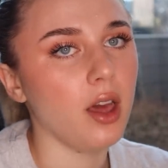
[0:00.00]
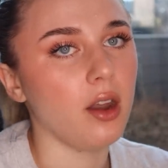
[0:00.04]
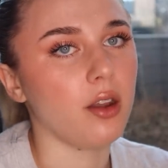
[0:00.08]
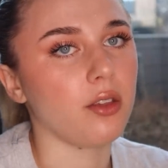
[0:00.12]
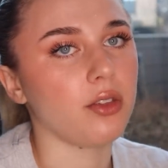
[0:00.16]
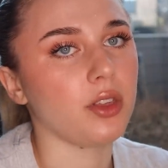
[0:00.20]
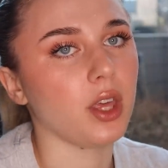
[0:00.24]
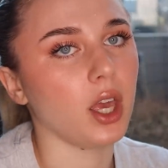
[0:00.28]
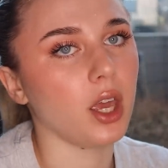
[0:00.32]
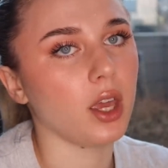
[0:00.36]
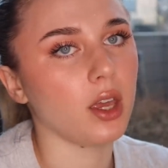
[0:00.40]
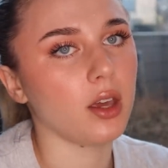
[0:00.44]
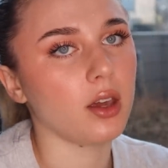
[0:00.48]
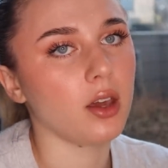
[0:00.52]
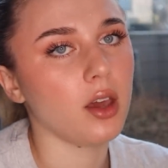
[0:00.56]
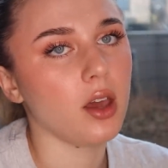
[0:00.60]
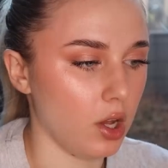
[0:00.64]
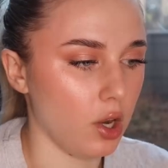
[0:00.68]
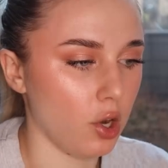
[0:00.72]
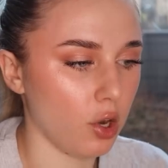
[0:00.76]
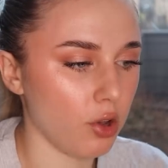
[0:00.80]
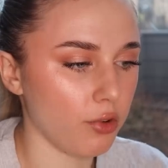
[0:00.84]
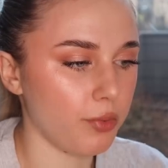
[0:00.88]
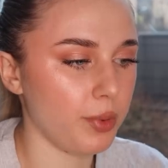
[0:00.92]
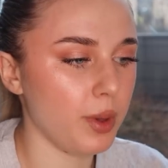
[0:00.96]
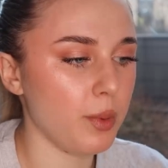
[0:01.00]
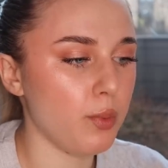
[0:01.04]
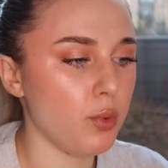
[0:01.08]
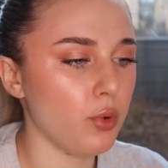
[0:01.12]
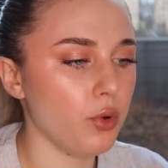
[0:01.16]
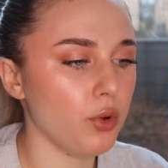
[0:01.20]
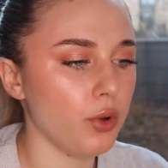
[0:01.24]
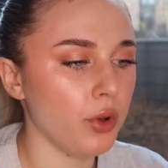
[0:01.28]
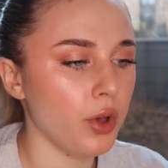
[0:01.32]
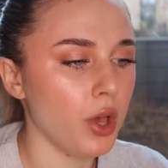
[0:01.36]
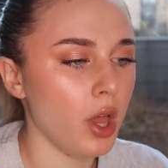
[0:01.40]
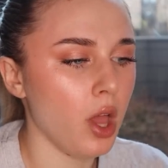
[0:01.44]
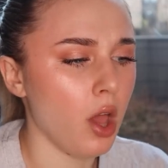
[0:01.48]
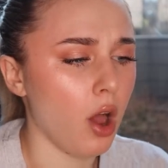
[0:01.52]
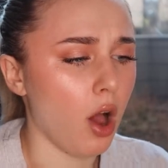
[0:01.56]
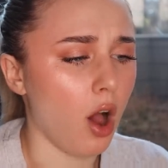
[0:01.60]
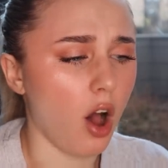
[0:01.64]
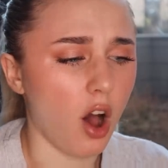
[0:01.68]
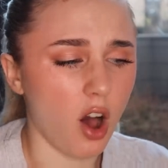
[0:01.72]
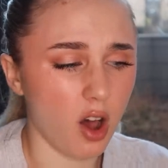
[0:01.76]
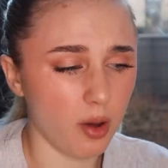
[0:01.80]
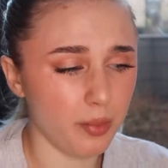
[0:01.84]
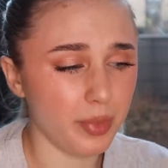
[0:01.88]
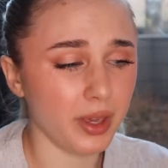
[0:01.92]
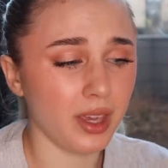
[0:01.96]
I think a lot of people
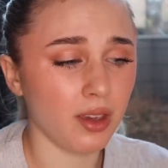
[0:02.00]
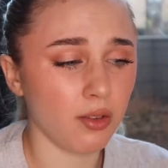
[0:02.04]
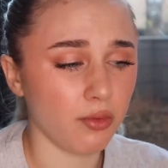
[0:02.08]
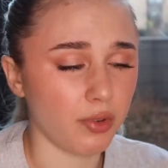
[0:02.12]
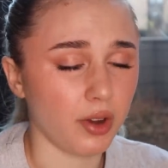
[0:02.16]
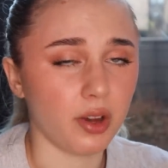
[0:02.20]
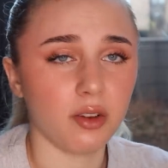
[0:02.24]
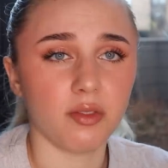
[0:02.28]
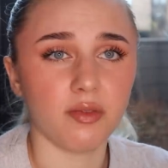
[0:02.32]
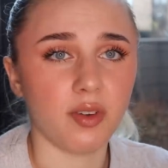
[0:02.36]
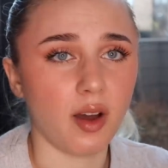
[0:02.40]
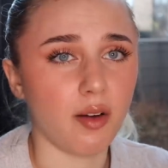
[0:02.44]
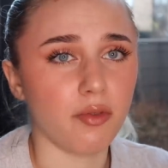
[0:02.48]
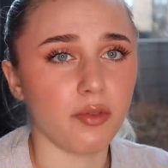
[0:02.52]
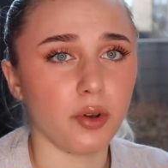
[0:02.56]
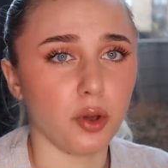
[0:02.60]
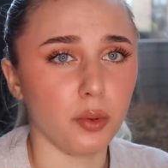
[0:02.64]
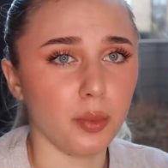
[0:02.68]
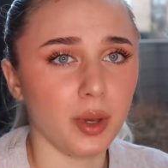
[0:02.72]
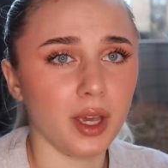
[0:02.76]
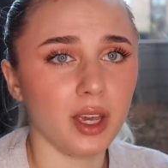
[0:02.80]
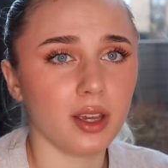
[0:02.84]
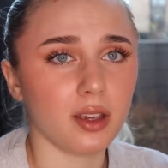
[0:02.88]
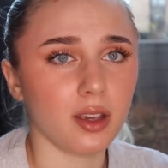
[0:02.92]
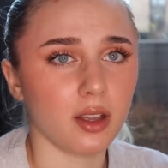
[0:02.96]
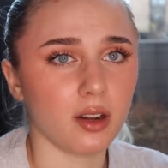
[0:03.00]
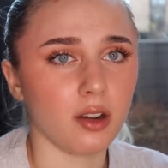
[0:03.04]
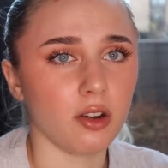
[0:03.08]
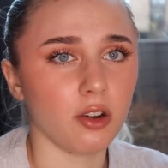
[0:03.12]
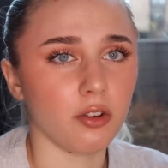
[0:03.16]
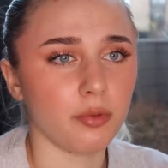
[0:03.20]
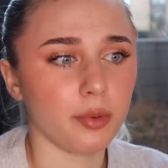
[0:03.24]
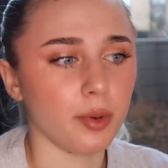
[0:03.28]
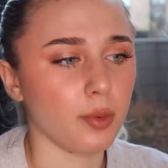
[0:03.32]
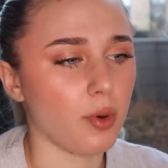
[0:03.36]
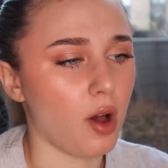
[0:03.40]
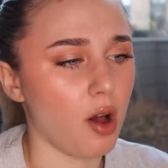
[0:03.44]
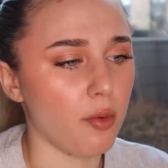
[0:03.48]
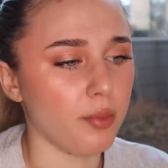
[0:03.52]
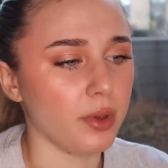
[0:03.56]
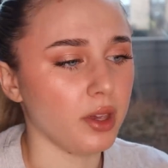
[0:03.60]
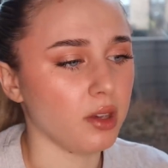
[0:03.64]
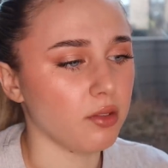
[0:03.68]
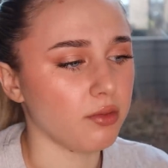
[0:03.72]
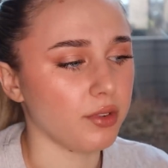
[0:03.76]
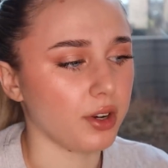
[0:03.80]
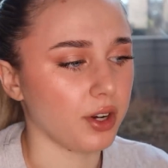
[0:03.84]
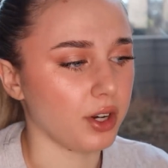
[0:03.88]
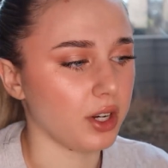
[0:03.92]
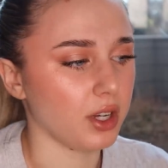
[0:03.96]
are being very fatphobic, and a lot of people are
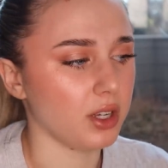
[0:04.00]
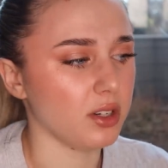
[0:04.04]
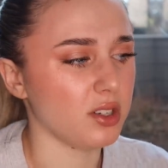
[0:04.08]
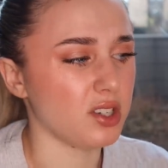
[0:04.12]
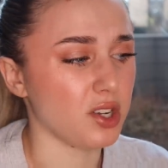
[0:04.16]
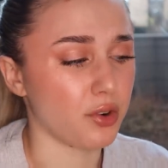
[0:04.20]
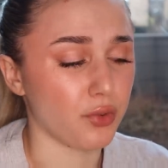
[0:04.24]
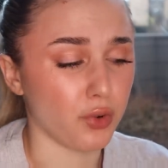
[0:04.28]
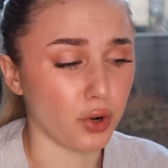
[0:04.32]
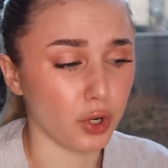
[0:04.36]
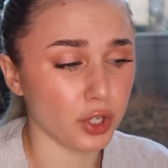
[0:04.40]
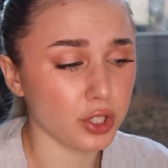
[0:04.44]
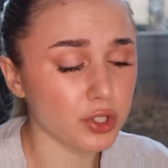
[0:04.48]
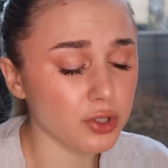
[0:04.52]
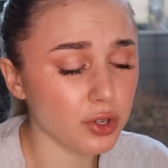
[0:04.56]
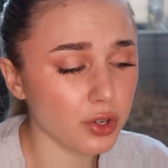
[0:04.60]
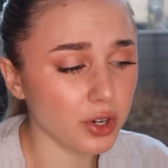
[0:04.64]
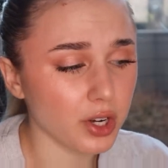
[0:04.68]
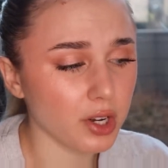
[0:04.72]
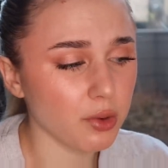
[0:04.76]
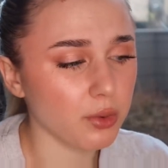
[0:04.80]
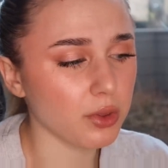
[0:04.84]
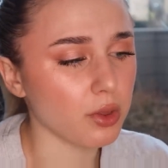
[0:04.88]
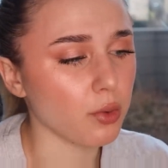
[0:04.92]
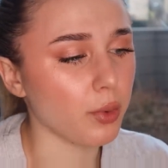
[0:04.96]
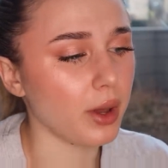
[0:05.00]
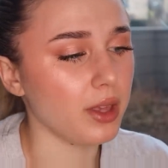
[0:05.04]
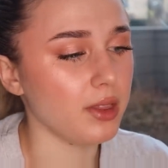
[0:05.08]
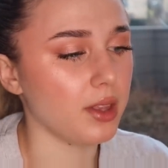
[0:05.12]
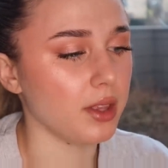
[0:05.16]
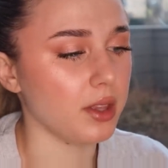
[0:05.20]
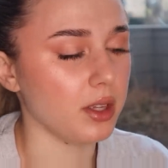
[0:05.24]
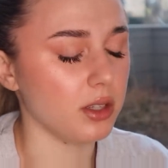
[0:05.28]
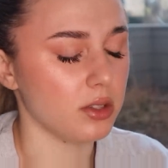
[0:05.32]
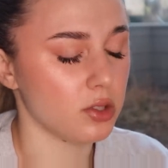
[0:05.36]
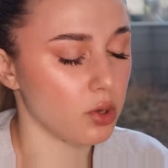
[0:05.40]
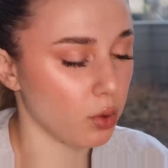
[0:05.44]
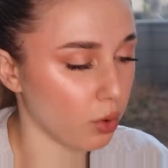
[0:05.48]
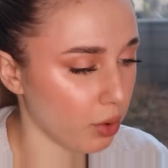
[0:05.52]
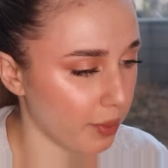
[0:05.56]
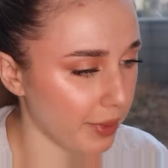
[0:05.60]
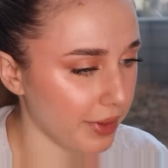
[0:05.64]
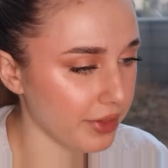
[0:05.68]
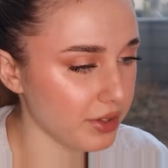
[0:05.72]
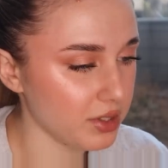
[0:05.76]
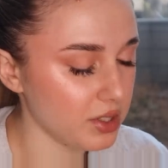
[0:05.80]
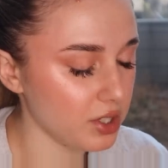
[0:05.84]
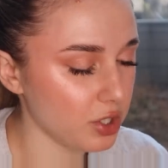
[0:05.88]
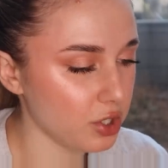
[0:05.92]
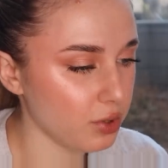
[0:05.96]
being very derogatory with the way that they talk
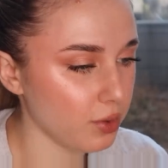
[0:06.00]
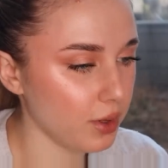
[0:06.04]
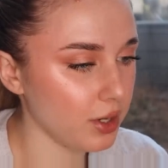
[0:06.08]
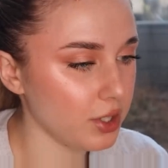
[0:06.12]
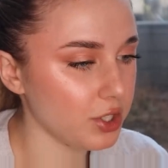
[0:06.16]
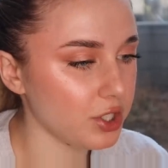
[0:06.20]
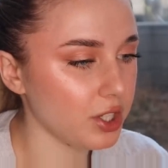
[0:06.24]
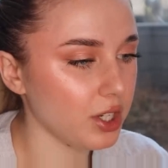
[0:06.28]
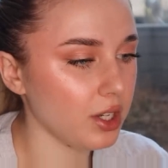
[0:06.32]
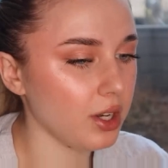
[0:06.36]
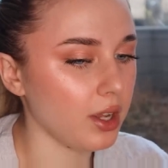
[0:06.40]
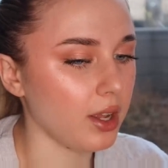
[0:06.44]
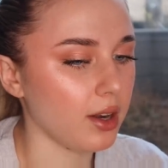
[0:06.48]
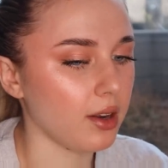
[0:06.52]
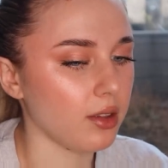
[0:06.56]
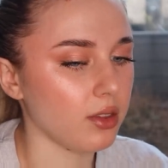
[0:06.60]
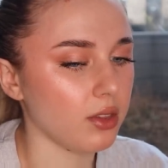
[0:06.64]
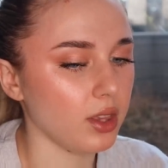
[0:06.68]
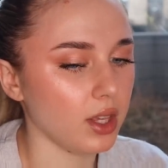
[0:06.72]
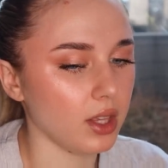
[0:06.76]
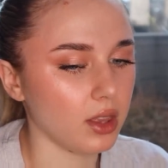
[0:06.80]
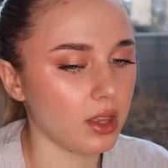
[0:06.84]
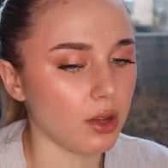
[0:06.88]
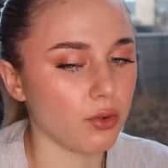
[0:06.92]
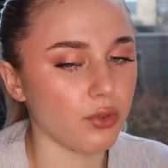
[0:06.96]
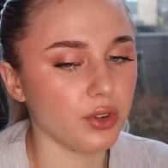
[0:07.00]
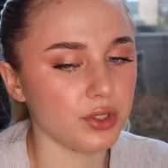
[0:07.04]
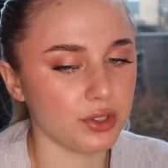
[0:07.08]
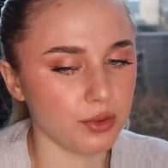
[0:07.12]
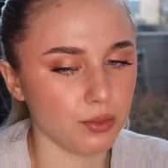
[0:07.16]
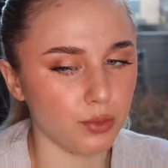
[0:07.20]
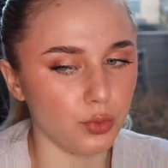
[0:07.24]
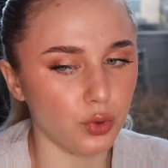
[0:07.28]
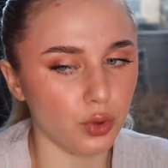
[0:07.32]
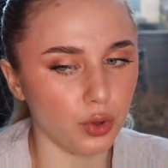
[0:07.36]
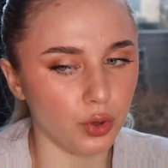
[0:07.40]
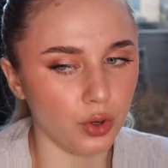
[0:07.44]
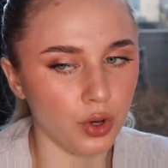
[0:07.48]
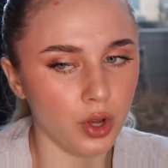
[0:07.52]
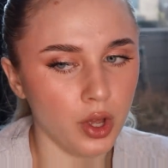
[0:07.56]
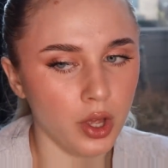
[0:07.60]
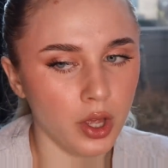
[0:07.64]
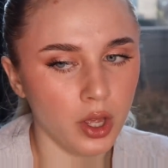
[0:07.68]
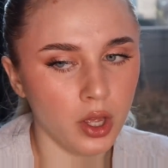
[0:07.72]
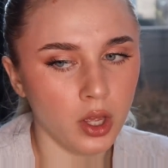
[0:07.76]
about the situation, and I think there is a more